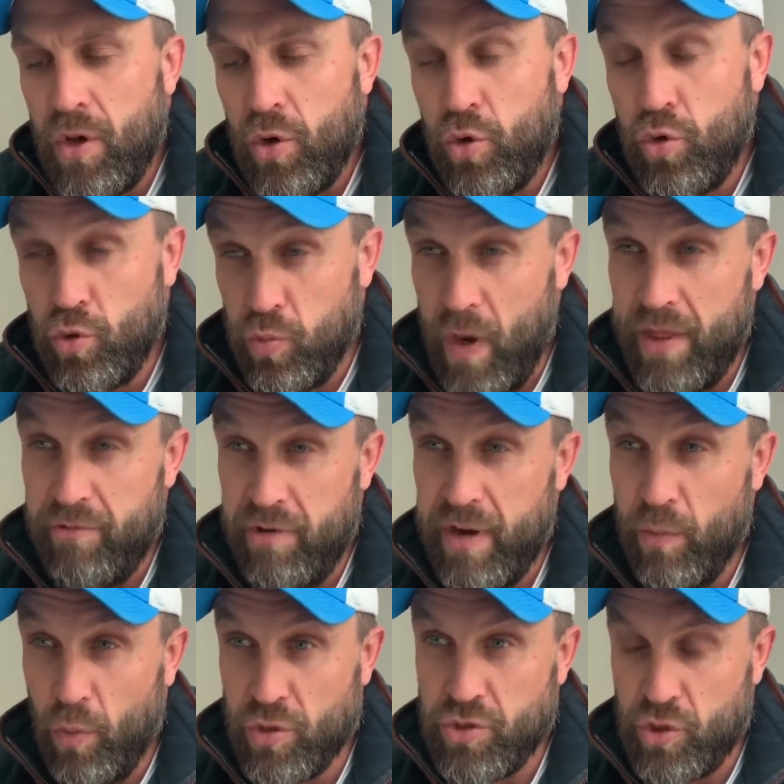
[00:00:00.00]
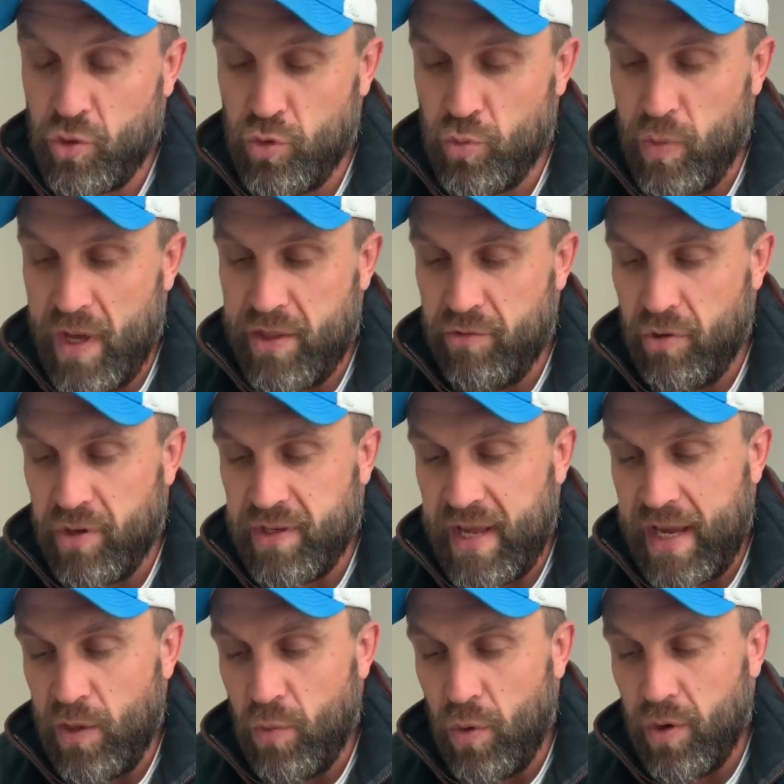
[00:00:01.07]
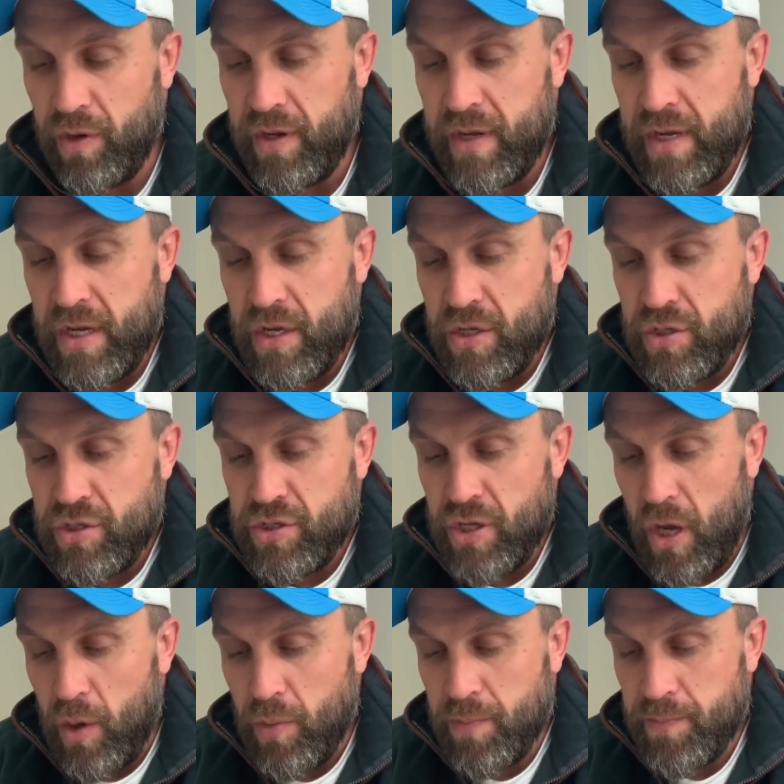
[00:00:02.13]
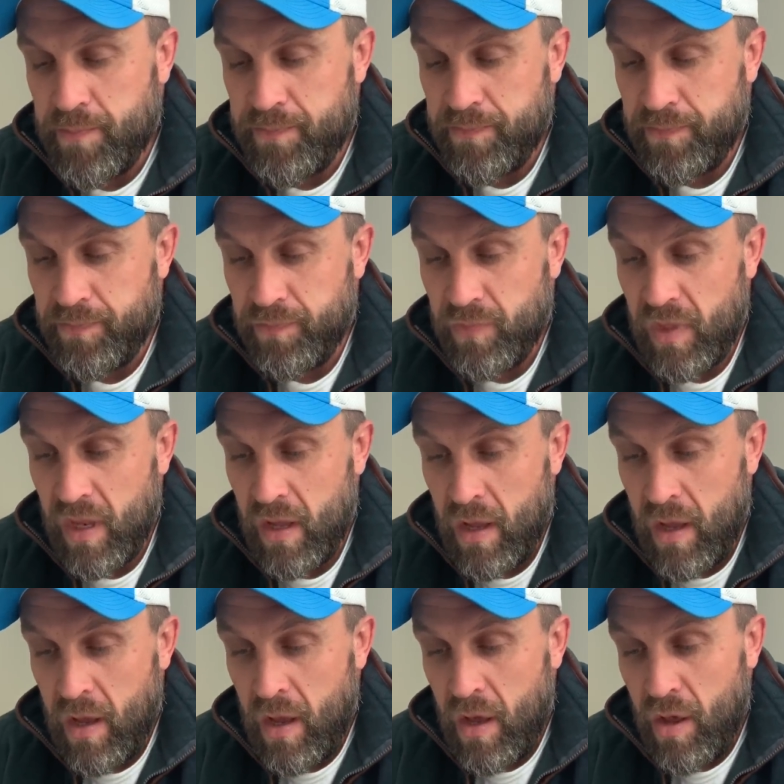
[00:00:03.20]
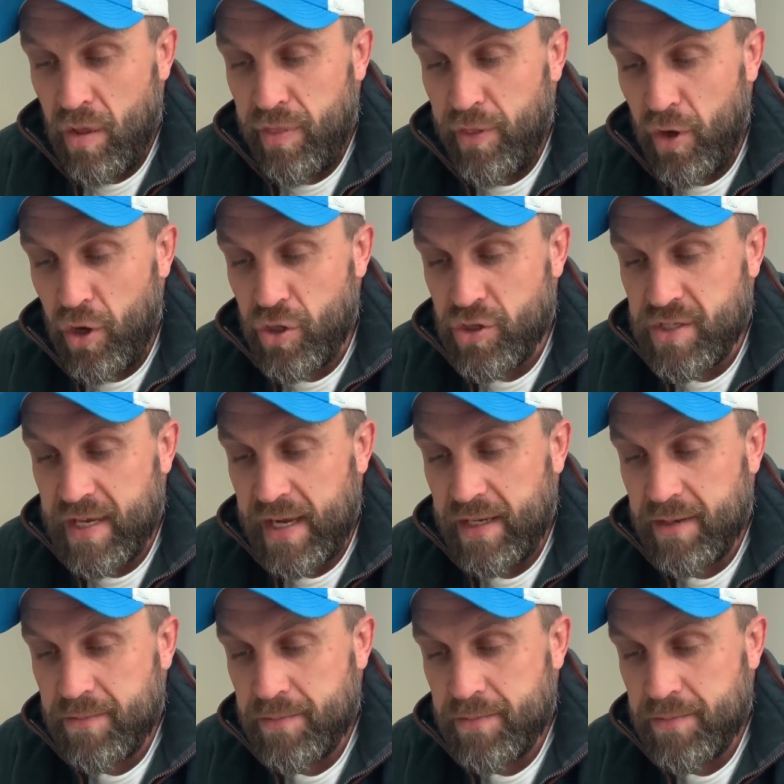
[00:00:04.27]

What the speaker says: good weather, and it wasn't good weather on day one. So, Thursday.